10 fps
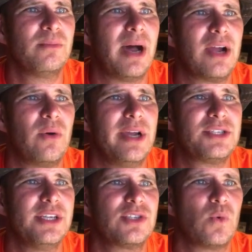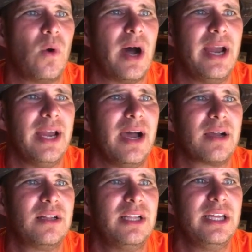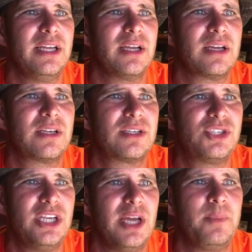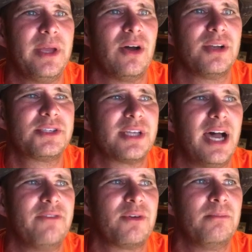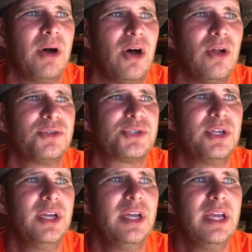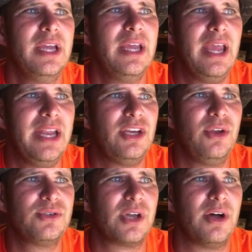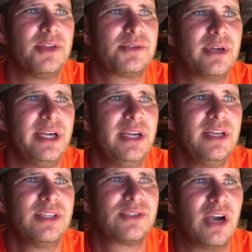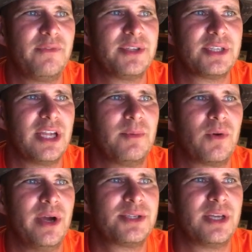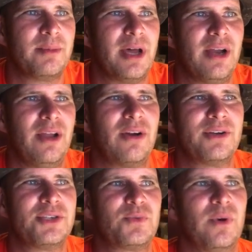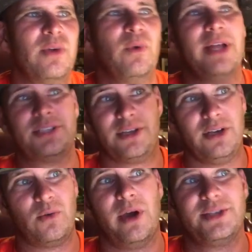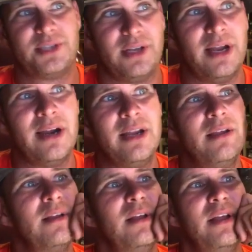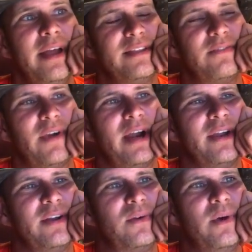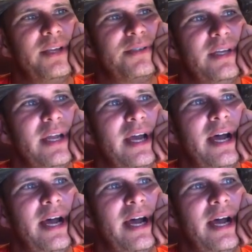So my question is, why not chip it on site for mulch and use all the tree? Sorry if it's a dumb question. I'm not a logger, just wondering. Well, that's a good question, Larry. It's a very good question.